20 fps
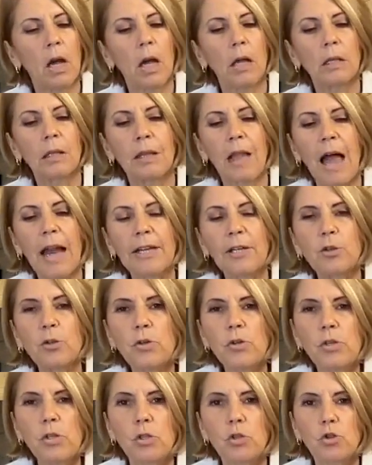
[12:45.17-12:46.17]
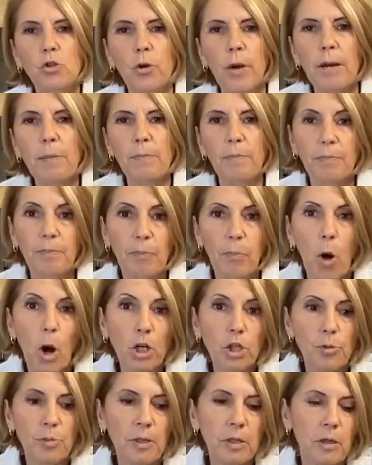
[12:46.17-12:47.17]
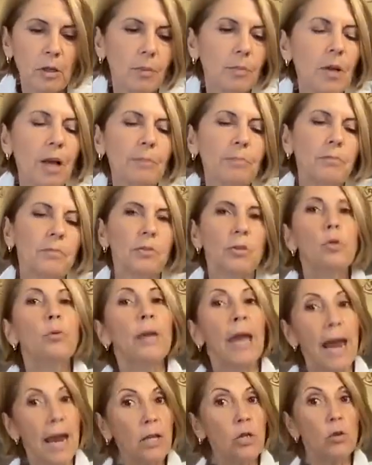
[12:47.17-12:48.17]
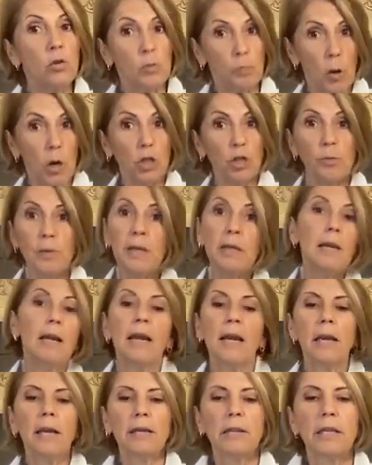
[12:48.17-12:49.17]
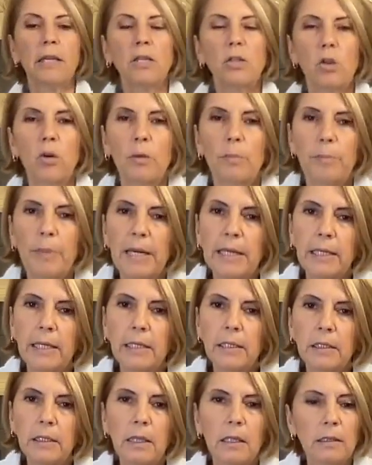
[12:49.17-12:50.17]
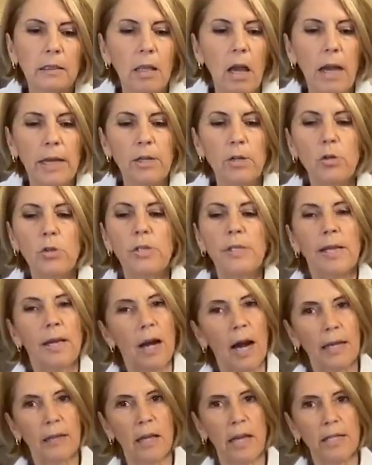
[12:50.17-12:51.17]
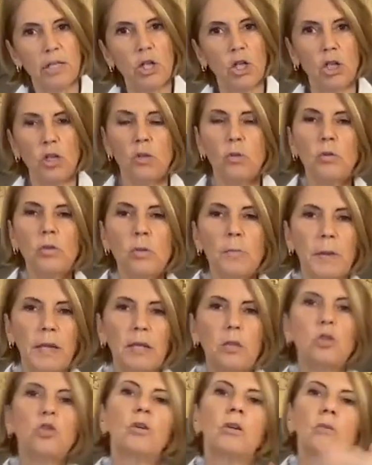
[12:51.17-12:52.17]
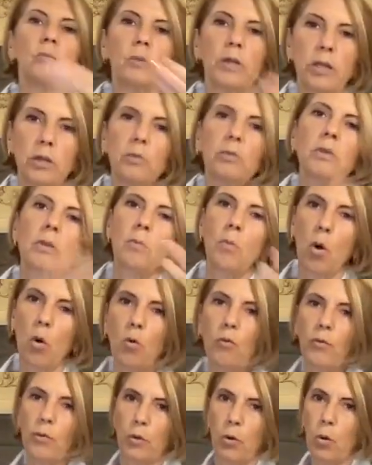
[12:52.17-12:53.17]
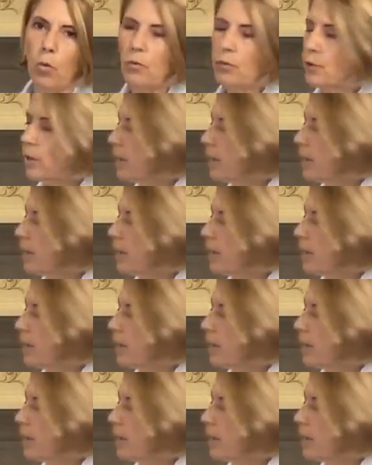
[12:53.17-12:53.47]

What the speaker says: liners, parchment. You can use parchment. These are baking liners that I like to use because you can use them over and over